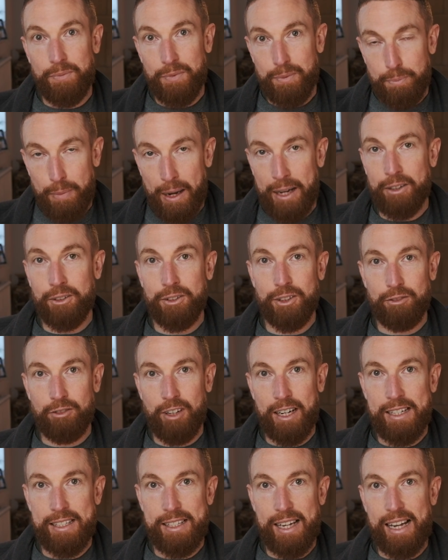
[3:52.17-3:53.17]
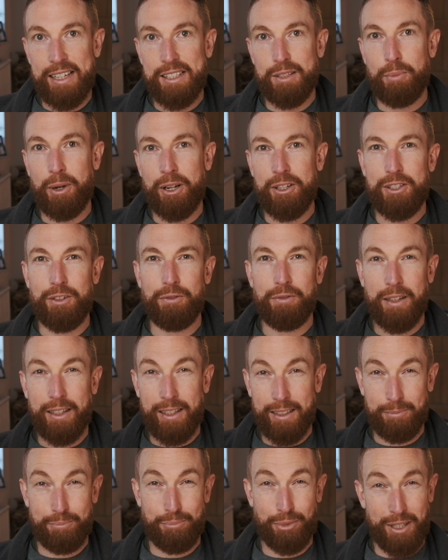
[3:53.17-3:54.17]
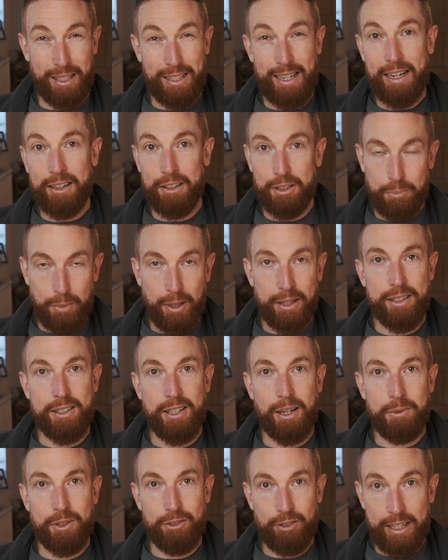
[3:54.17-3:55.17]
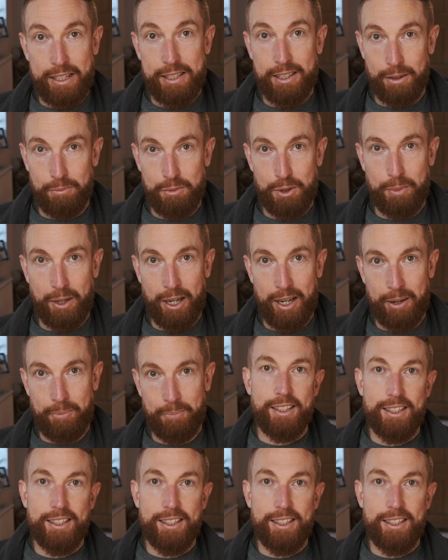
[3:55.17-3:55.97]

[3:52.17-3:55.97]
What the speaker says: bang on the race, as opposed to feeling pretty knackered by the time the race comes by.